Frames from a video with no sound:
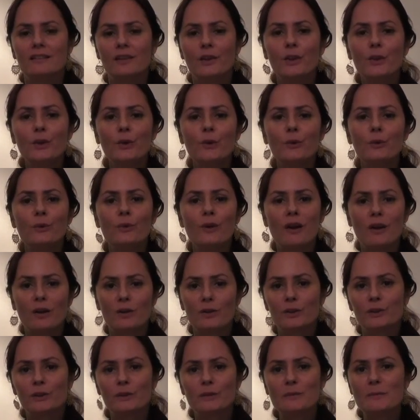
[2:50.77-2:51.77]
You
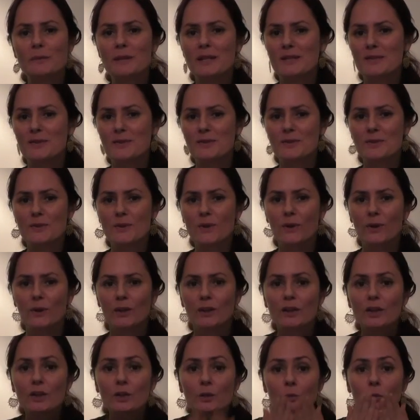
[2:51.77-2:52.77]
are a luminous
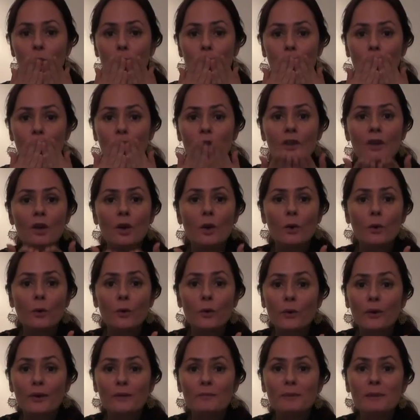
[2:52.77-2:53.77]
soul.
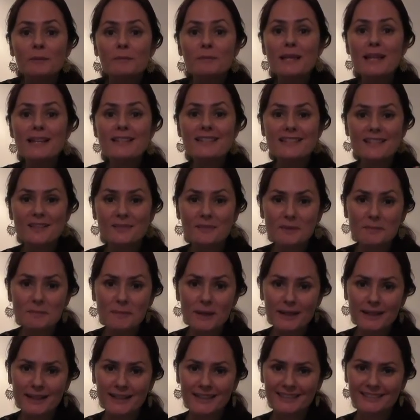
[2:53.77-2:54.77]
Be blessed,
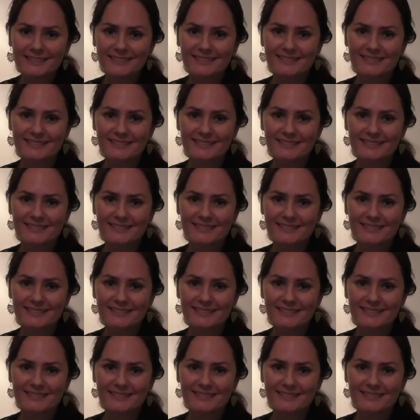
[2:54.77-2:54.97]
everybody.